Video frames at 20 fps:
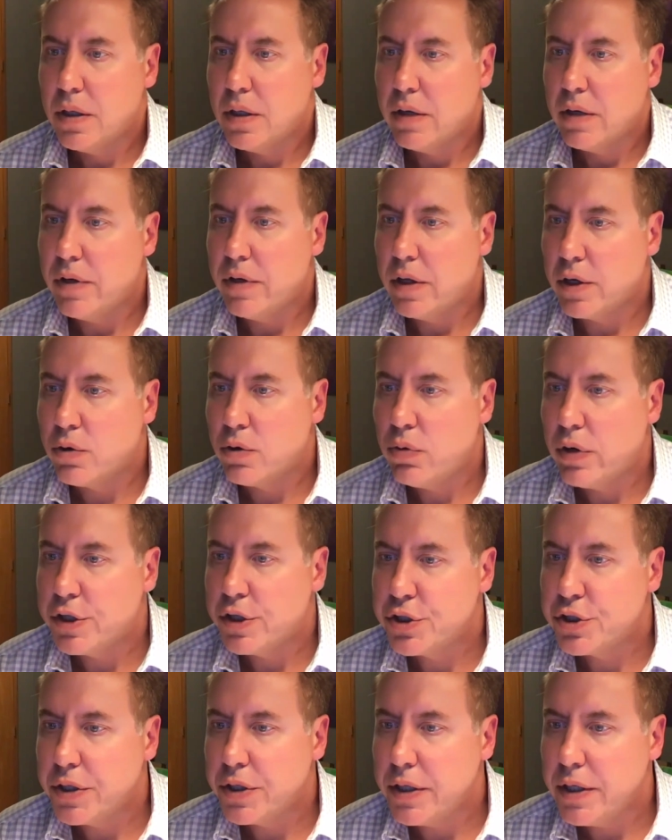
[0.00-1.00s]
I have another
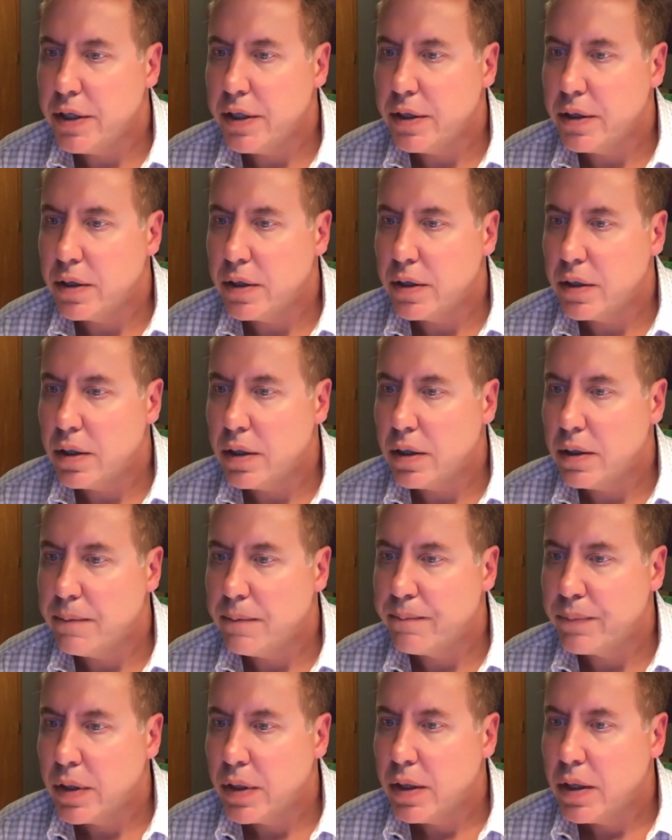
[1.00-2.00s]
question here.
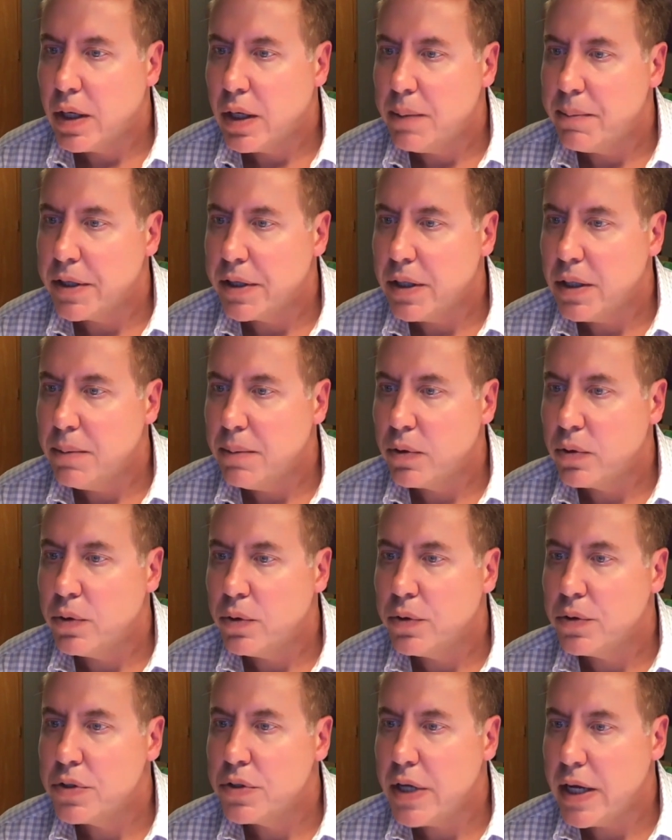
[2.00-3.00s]
I'm a
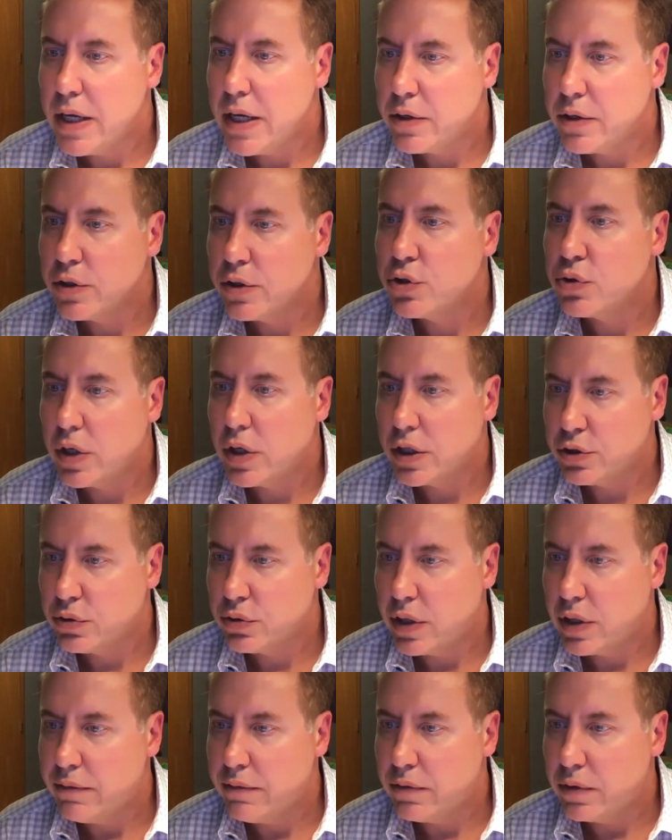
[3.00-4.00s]
chemical tanker truck
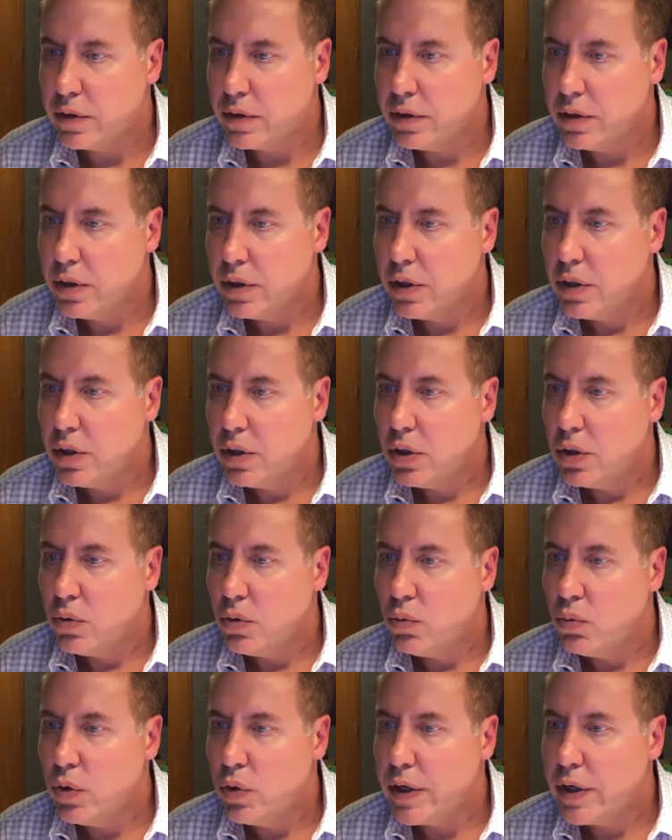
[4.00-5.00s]
driver.
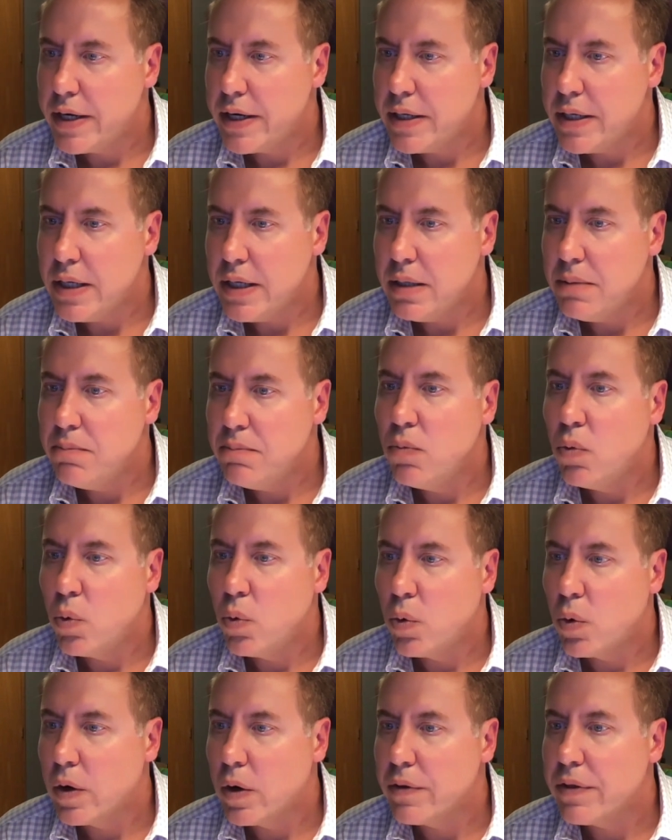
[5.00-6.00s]
Would I need
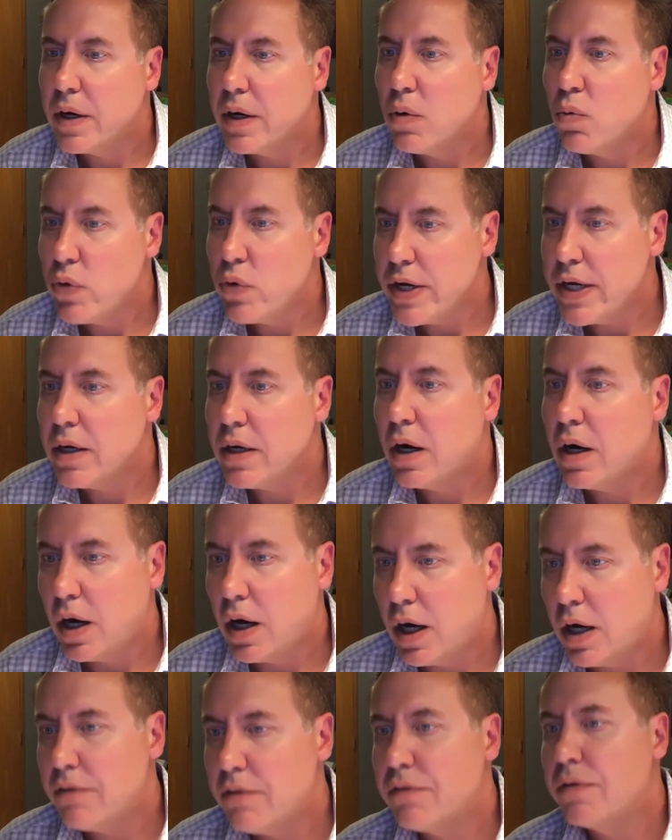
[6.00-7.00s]
more than a week
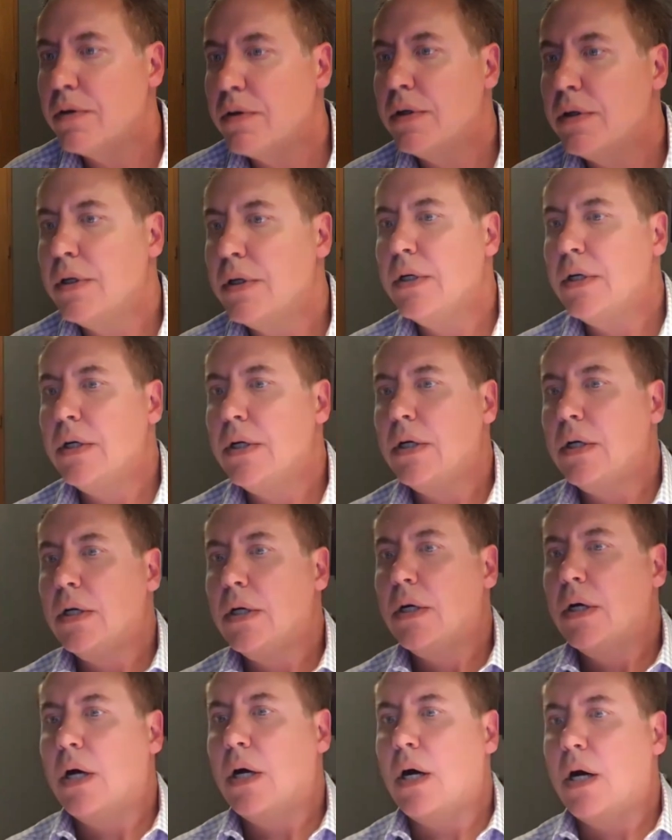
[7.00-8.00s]
off?
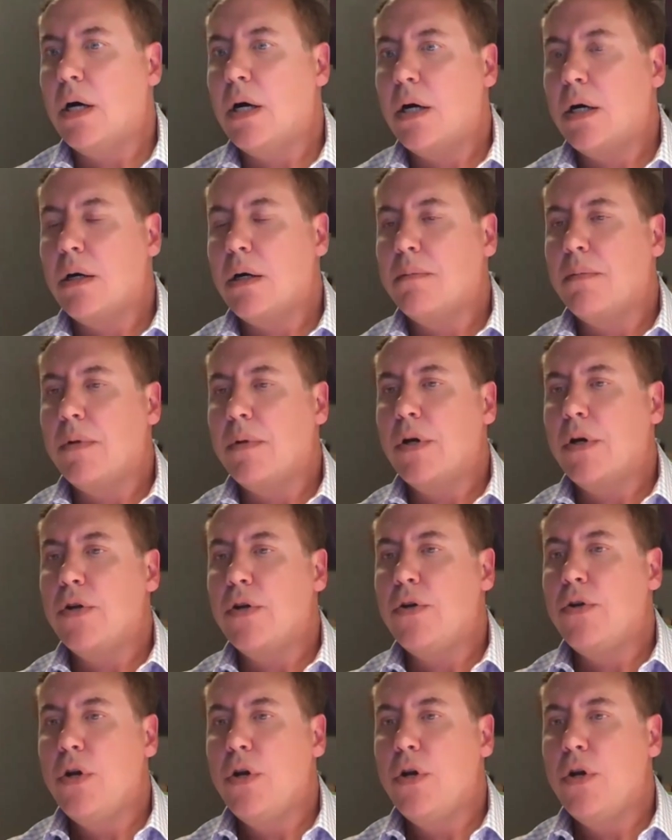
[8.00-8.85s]
No.